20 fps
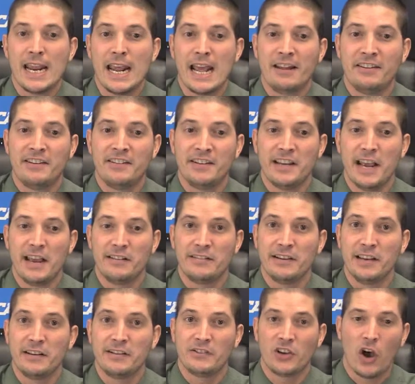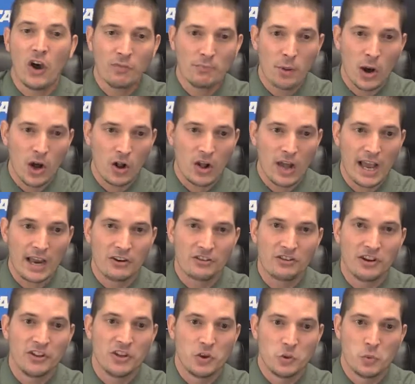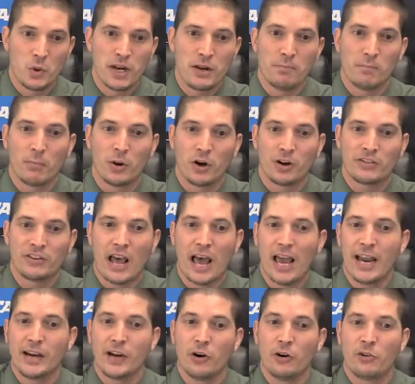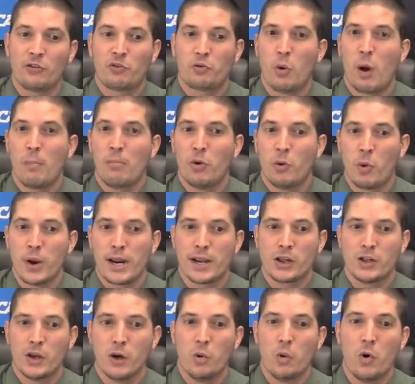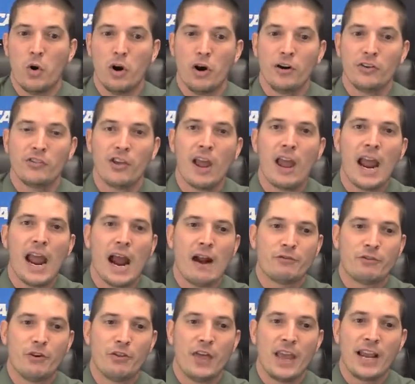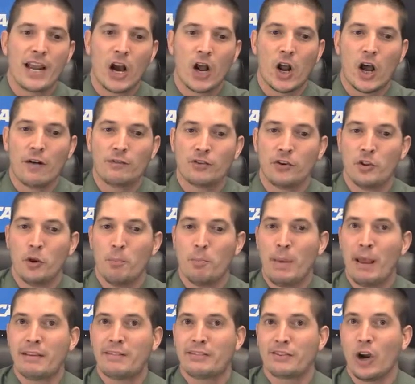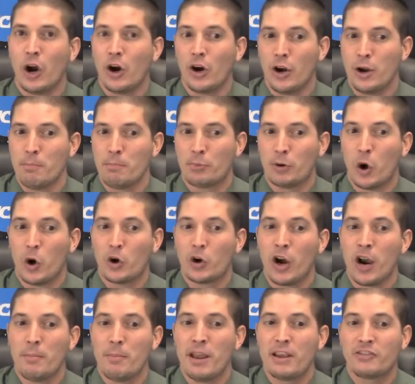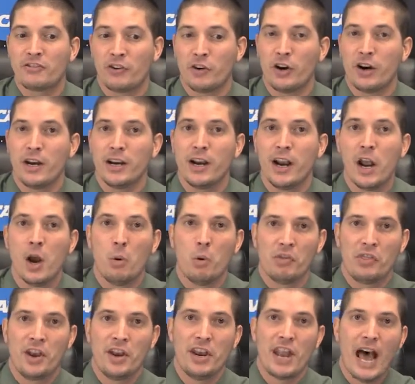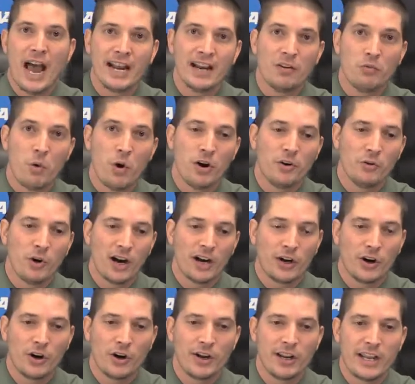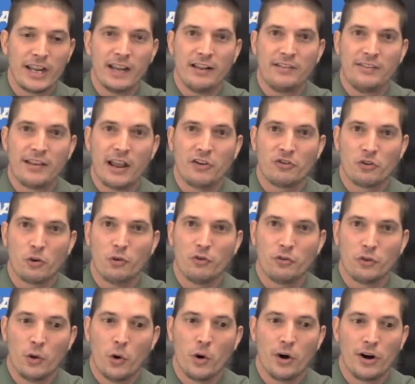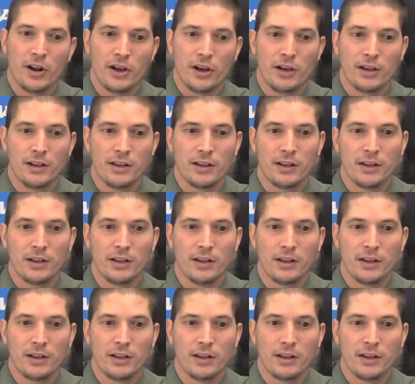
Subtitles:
NCAC softball action, the Wittenberg Tigers swept the weekly awards after they got off to their best start in program history with a 9-1 record in Central Florida.